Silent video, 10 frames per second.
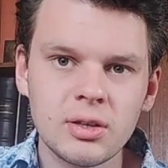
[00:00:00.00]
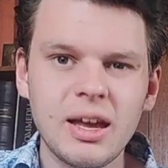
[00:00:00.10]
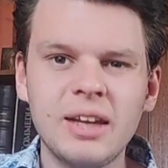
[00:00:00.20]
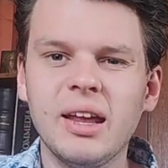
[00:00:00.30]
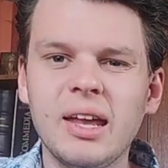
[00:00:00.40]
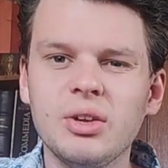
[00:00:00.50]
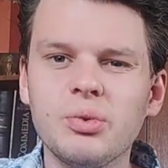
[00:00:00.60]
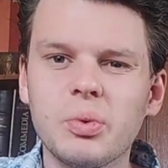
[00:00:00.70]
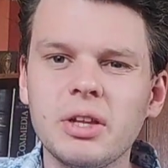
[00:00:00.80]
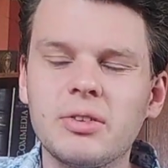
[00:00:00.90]
and you
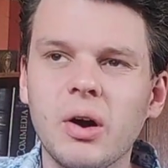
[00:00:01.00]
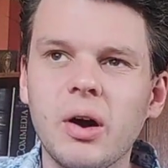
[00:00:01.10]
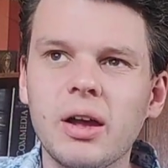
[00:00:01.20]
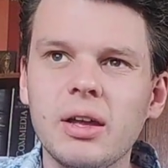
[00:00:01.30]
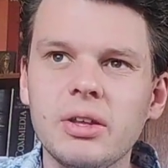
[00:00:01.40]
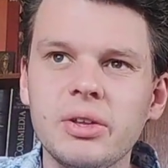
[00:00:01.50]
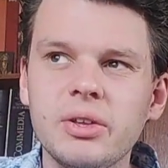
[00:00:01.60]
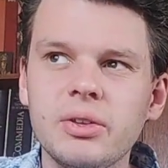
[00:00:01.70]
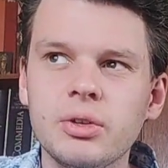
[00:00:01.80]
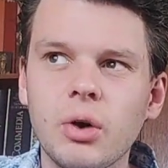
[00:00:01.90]
really
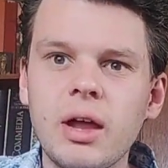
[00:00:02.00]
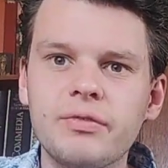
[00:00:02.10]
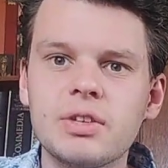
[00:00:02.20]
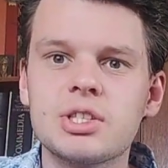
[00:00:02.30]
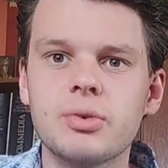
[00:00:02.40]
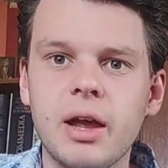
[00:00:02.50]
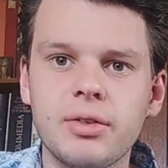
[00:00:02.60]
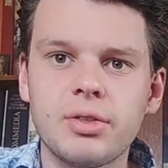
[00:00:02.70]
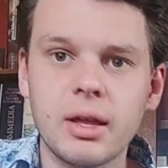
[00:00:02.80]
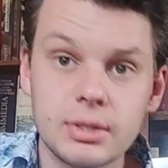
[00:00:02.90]
don't have the
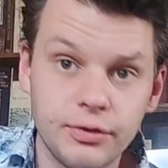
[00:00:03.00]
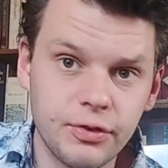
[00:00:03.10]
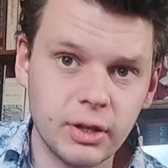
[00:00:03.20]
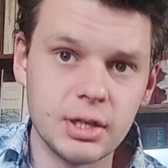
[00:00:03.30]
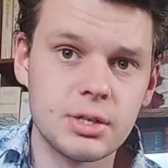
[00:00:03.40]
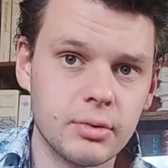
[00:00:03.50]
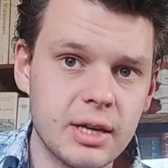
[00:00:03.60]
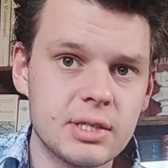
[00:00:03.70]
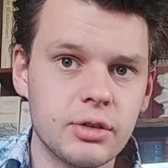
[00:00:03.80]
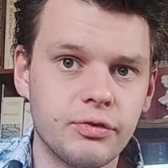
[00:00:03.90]
strength then to finish the
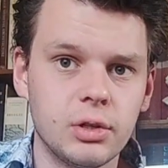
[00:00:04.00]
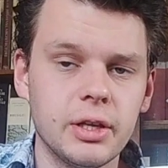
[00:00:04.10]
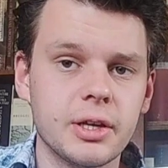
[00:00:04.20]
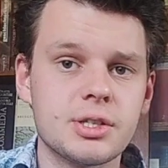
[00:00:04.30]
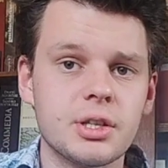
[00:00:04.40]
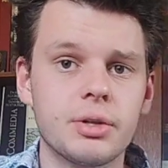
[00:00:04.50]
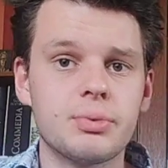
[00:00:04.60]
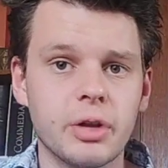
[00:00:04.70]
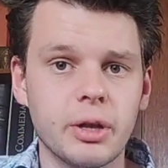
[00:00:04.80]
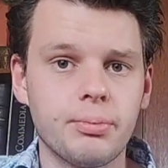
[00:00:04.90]
rest of the lick. So it's
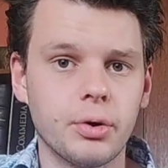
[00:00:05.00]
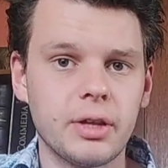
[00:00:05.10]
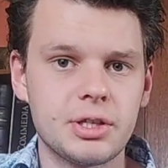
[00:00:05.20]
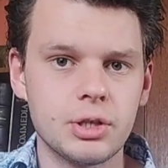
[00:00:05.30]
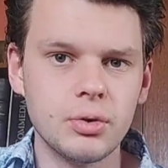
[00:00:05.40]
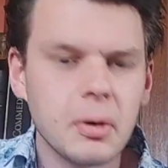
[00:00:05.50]
really important that you,